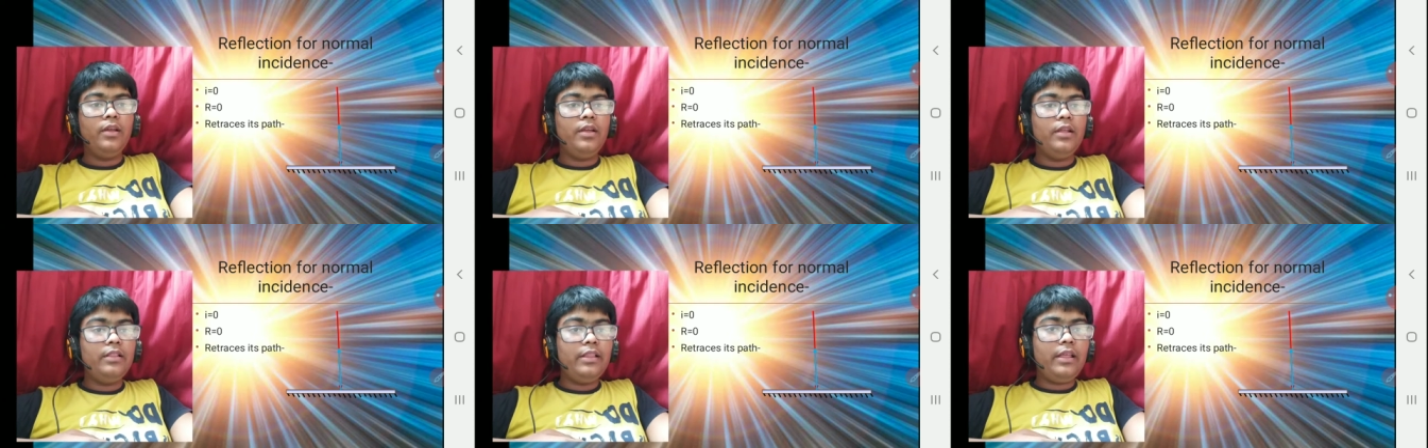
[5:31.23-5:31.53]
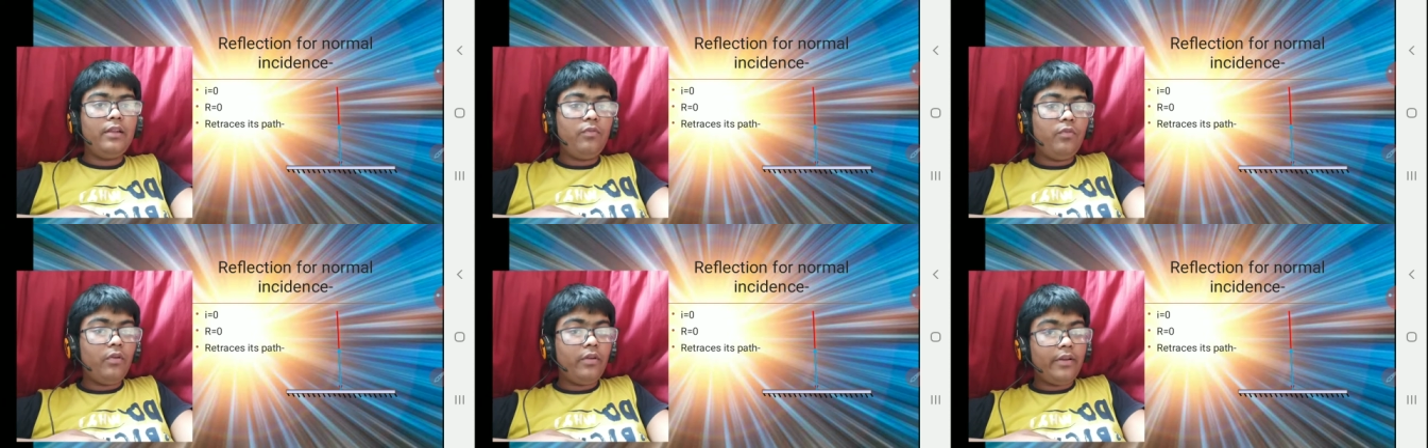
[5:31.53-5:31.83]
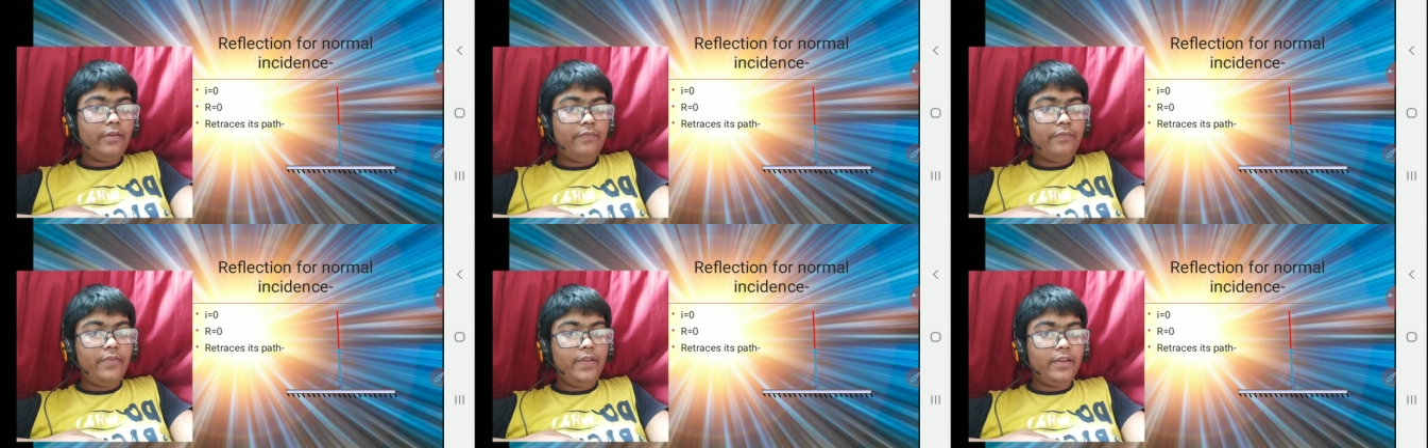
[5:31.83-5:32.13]
Therefore,
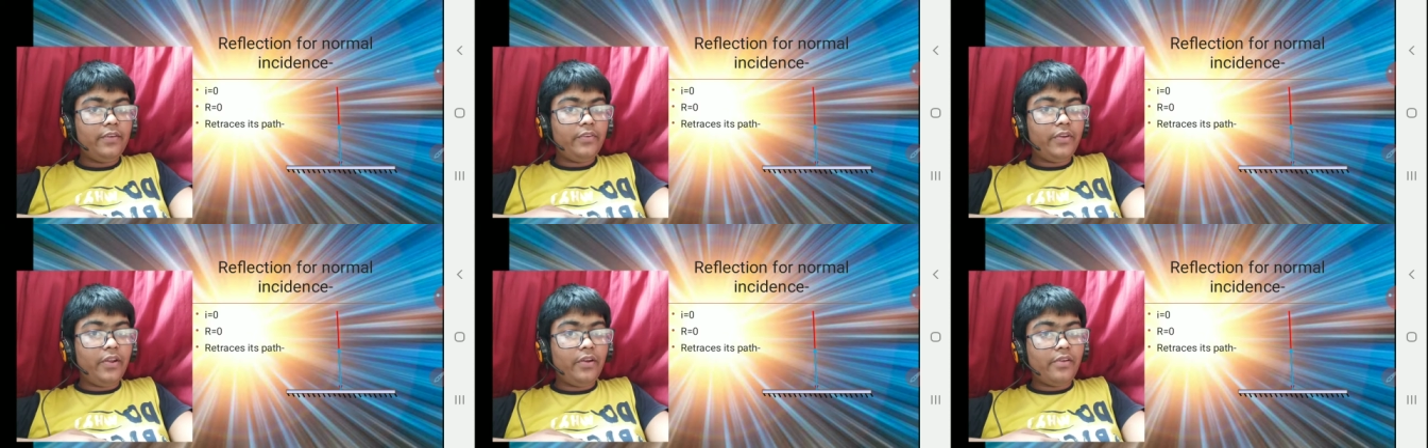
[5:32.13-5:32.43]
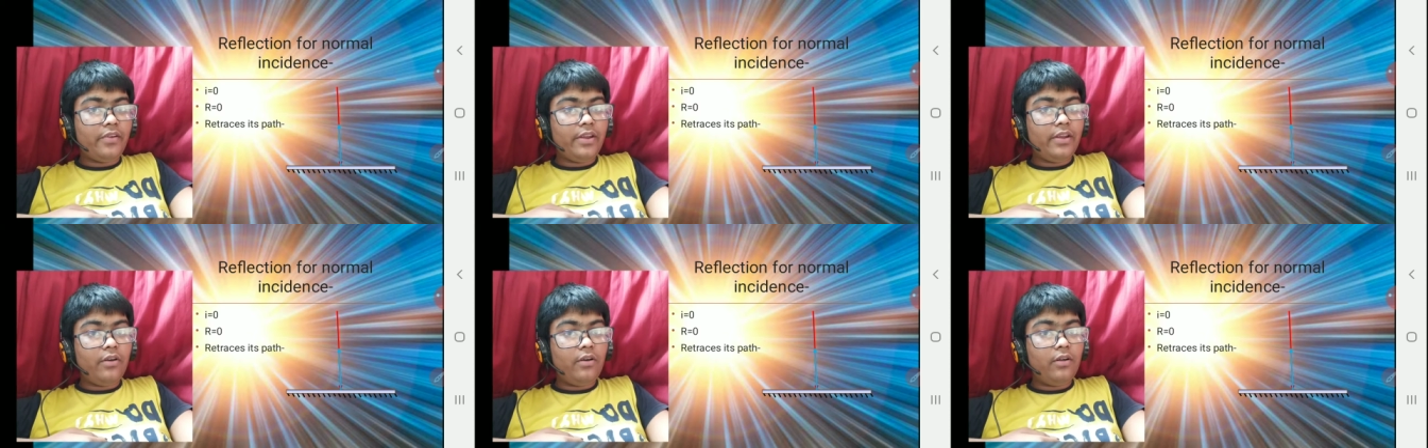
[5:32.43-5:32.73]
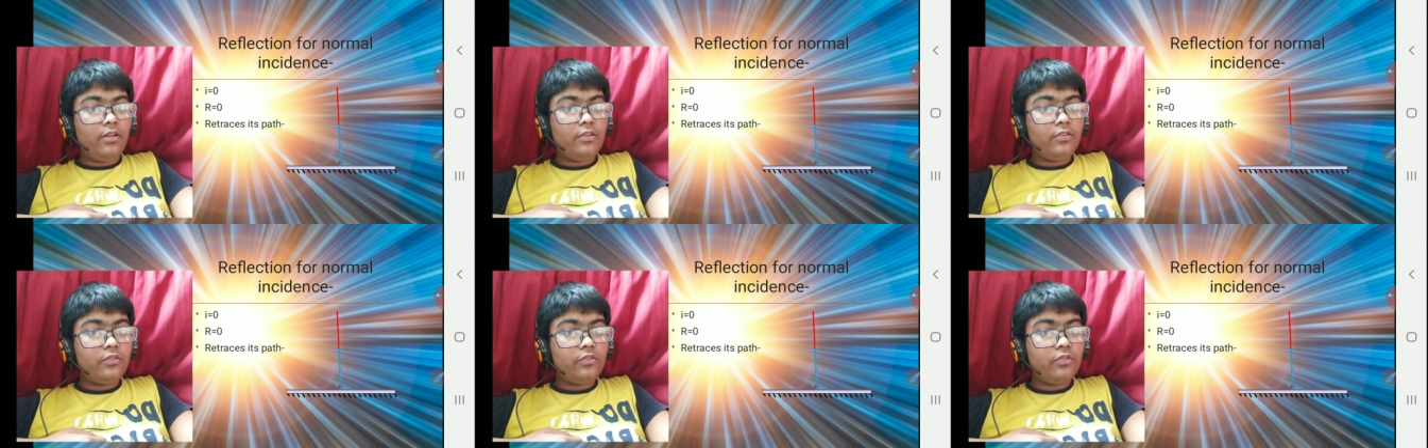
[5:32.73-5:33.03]
reflected ray
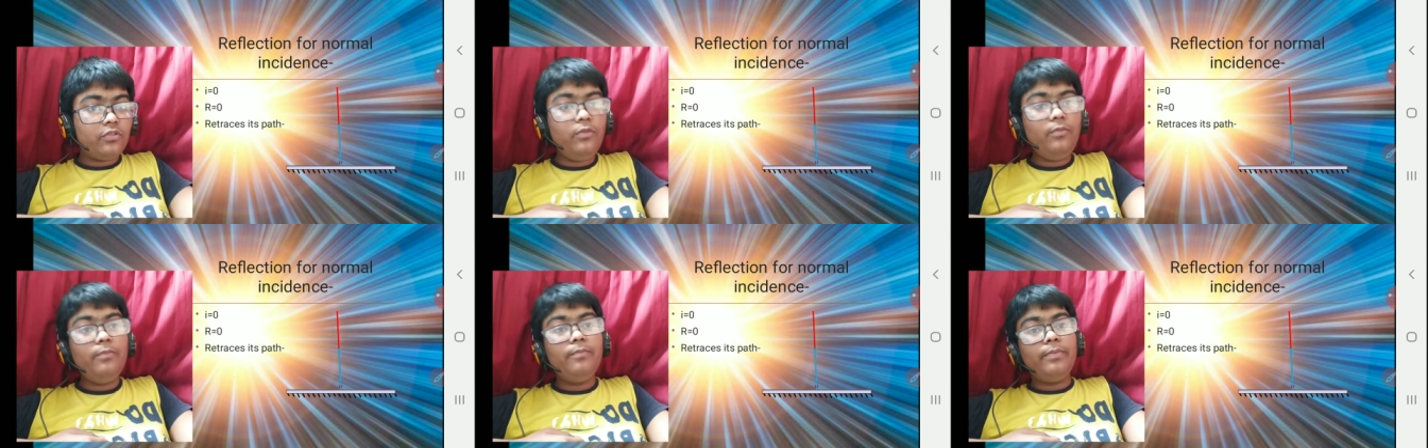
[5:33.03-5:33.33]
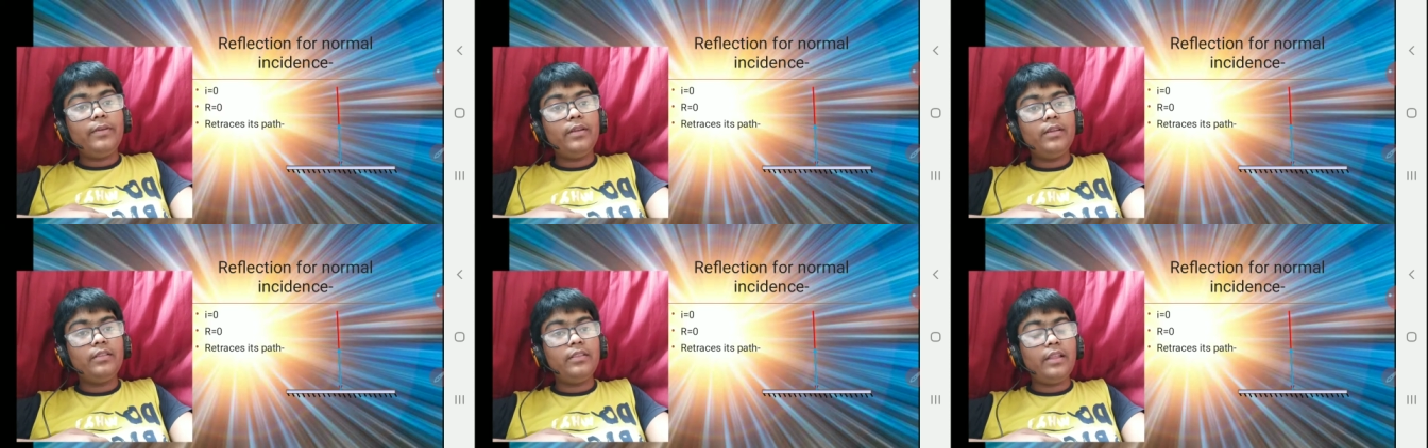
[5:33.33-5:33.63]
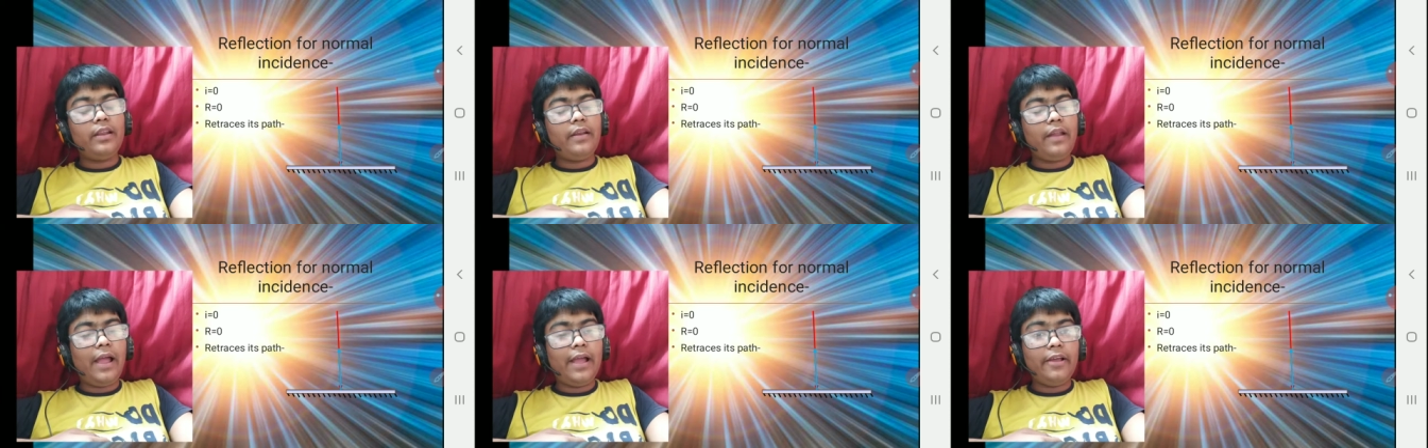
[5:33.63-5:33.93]
also, the
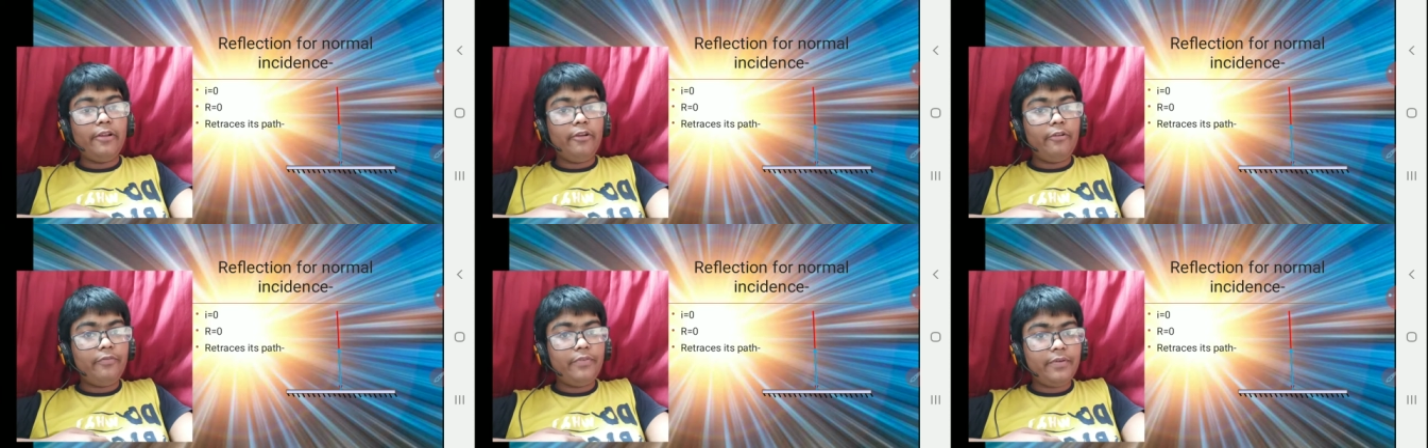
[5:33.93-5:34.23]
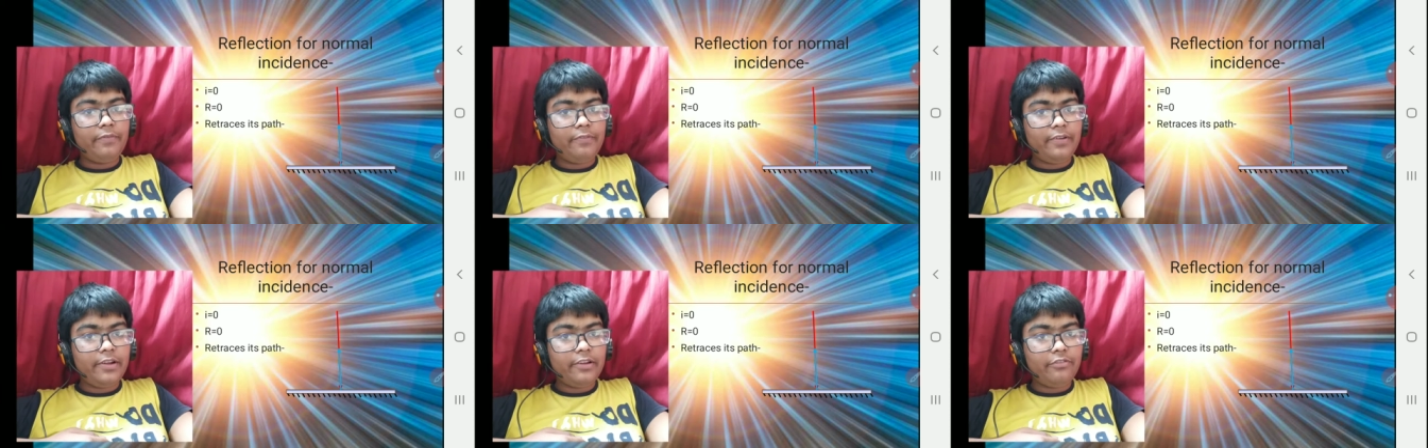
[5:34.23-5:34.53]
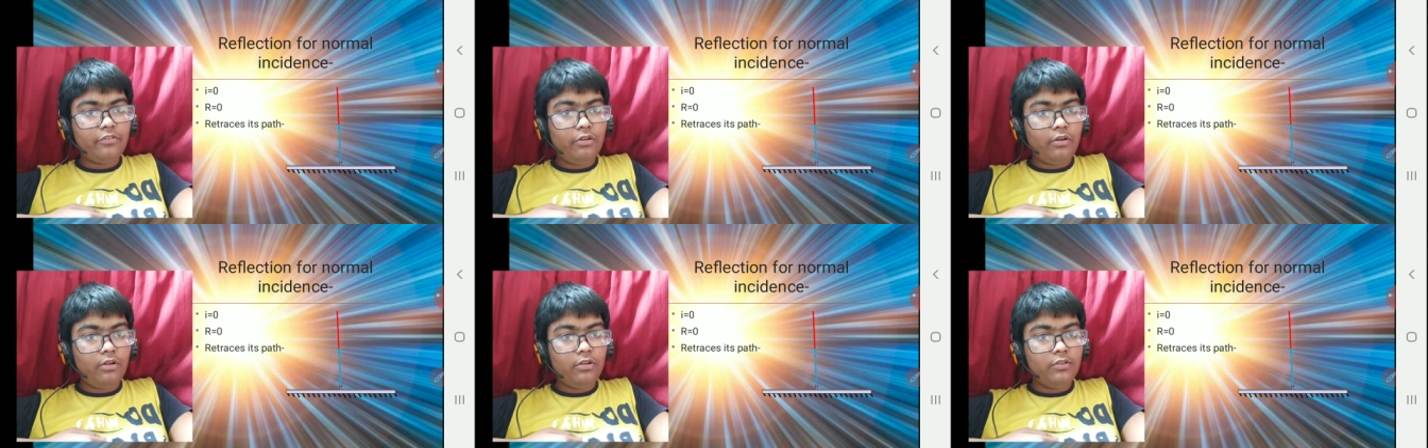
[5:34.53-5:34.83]
angle of
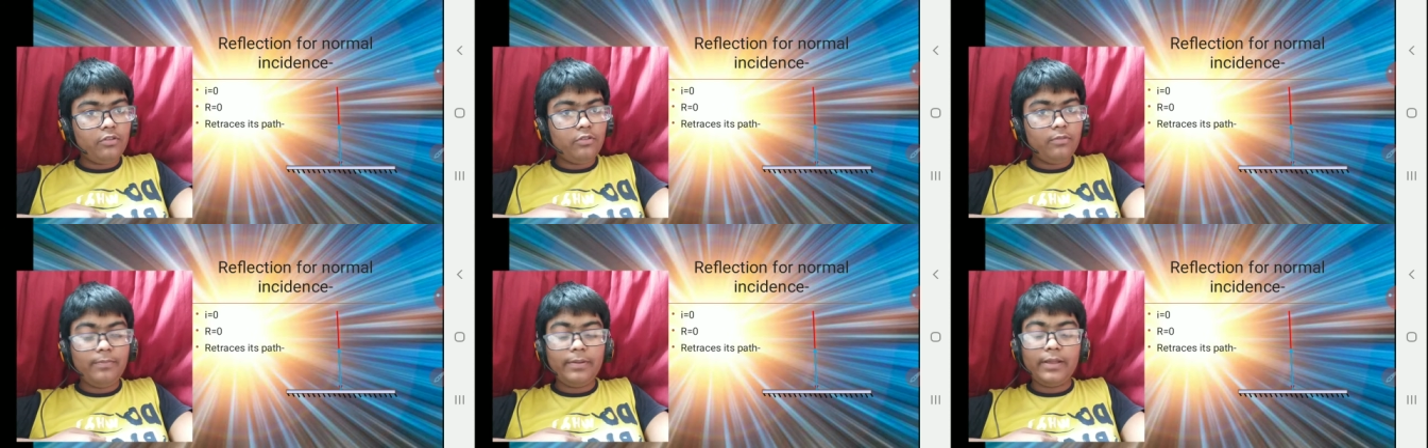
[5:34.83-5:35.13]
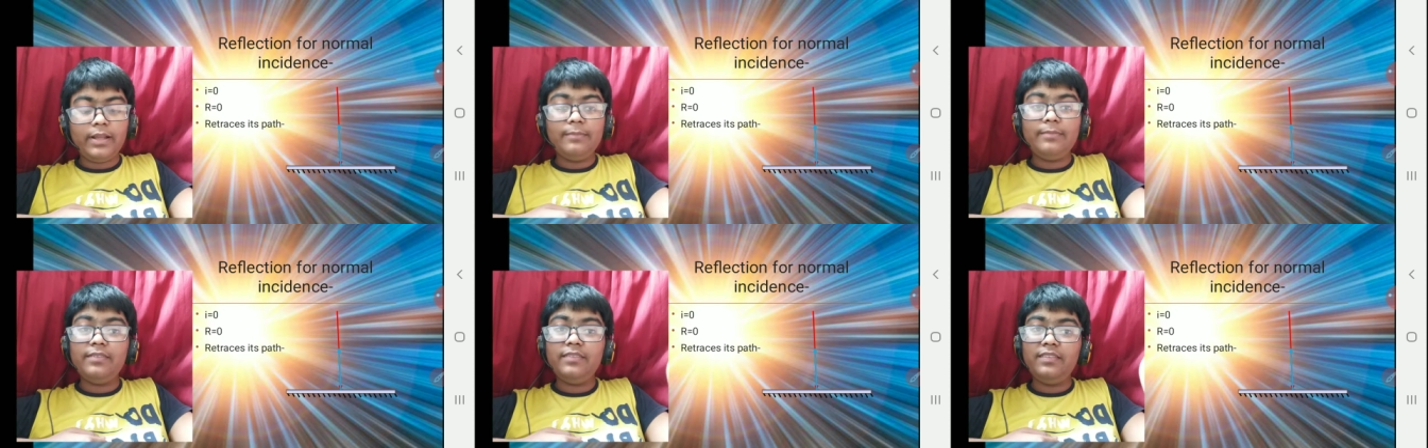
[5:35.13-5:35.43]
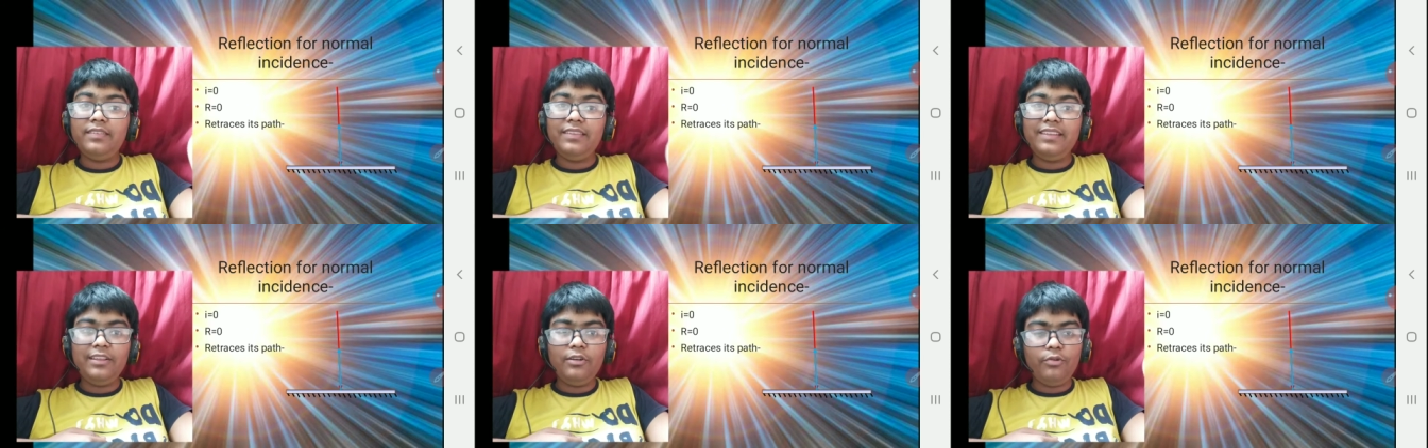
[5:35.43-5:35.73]
reflection also becomes
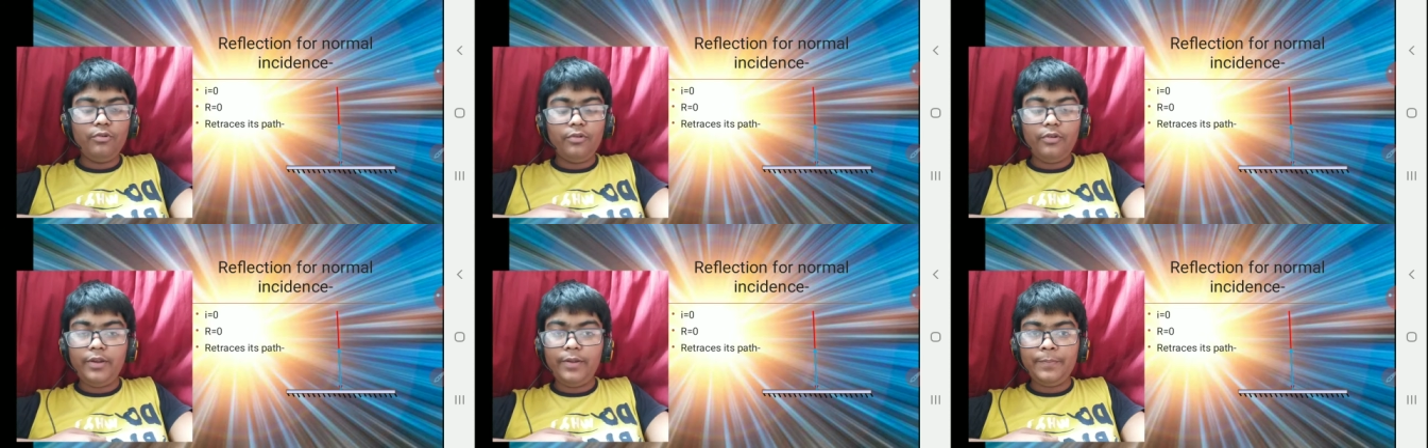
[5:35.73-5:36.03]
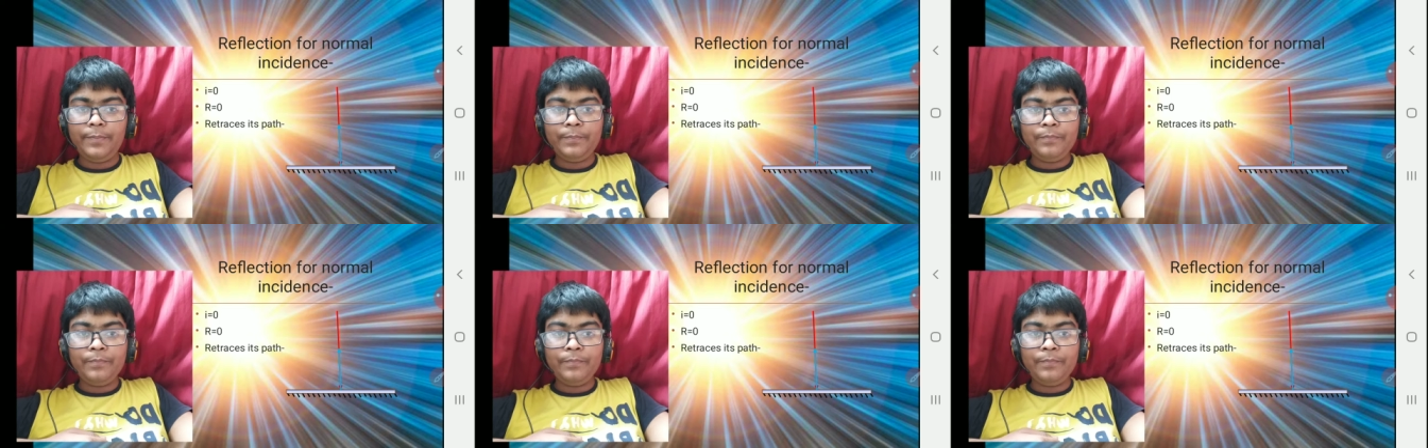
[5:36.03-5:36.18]
0 only.